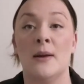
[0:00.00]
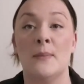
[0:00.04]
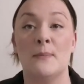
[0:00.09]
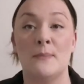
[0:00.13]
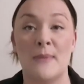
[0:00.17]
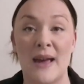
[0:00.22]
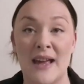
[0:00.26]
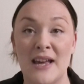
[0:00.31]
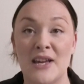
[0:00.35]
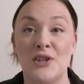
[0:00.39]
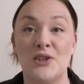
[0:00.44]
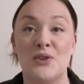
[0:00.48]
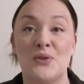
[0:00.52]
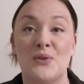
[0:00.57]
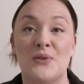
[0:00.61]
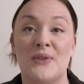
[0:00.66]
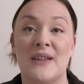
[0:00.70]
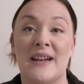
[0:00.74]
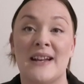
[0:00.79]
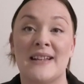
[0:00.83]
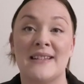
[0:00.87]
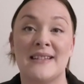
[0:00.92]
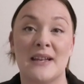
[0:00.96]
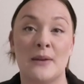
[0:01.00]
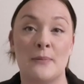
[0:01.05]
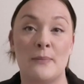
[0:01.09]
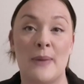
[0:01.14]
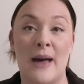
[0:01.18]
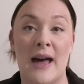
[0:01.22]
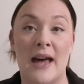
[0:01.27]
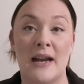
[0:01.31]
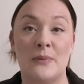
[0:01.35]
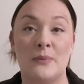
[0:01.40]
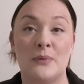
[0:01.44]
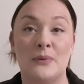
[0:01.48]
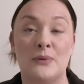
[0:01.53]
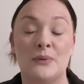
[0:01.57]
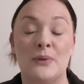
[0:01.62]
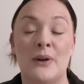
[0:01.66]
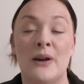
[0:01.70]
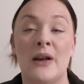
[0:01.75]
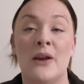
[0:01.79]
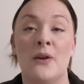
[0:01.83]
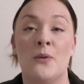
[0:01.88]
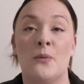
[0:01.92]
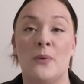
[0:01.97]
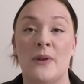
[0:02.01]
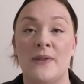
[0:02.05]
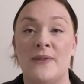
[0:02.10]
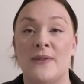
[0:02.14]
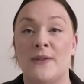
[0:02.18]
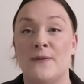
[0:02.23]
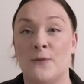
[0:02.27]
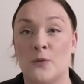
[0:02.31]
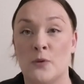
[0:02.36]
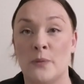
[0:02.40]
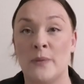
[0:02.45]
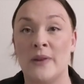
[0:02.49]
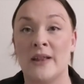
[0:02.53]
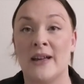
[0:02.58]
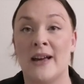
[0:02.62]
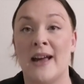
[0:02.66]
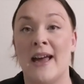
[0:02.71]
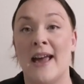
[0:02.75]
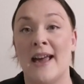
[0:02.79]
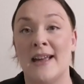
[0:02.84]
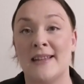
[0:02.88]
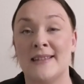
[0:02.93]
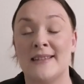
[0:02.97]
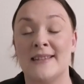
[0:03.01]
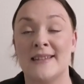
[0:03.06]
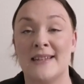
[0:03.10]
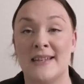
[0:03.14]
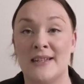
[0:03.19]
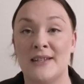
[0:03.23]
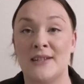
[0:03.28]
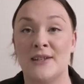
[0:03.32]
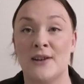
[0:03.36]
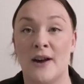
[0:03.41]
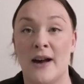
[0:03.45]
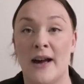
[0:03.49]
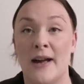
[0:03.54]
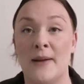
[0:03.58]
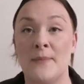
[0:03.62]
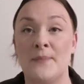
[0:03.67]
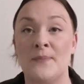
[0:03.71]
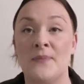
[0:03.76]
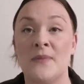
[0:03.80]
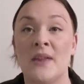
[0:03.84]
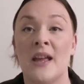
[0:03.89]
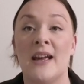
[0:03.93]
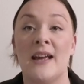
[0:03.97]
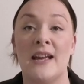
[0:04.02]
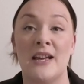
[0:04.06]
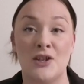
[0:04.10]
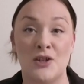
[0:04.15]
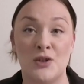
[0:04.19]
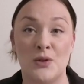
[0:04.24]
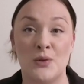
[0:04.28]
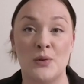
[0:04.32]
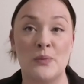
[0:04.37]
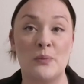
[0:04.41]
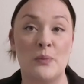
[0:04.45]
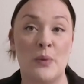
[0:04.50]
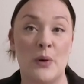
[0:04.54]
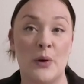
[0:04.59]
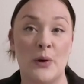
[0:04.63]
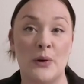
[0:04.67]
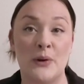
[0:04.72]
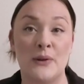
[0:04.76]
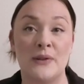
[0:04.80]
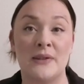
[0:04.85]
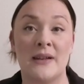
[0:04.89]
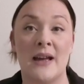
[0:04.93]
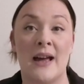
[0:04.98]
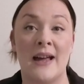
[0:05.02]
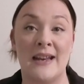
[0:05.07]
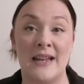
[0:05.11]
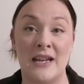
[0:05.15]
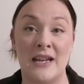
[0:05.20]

making sure that it's compatible with the formula and skin type, it shouldn't pose an